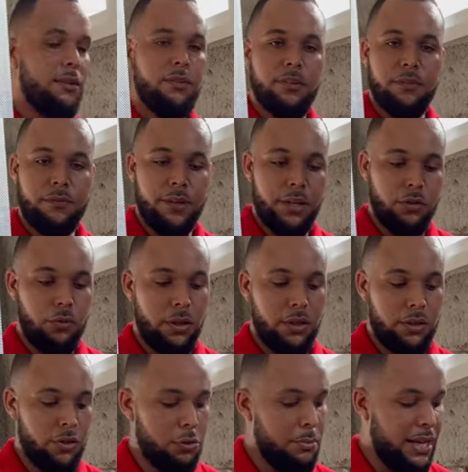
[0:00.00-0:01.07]
So the first one
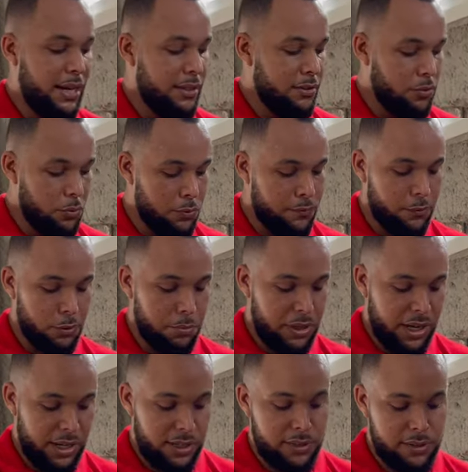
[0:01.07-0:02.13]
could be at the two foot
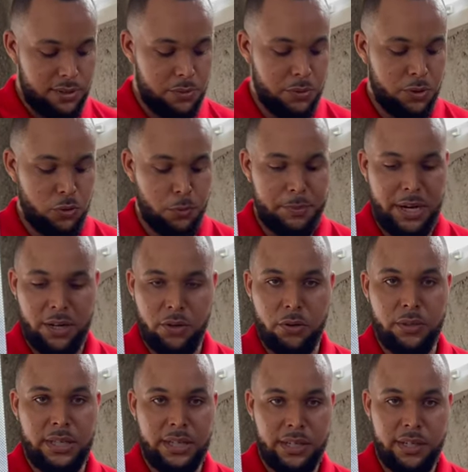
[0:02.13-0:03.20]
mark, which would be
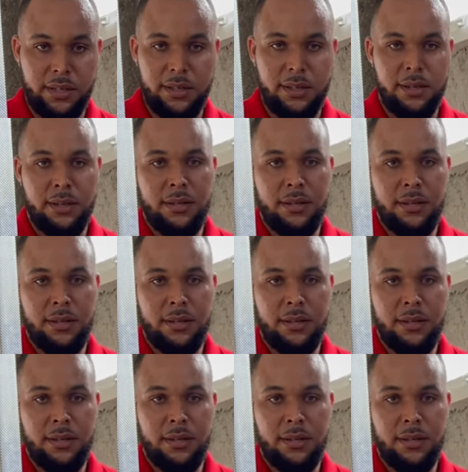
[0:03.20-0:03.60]
around here.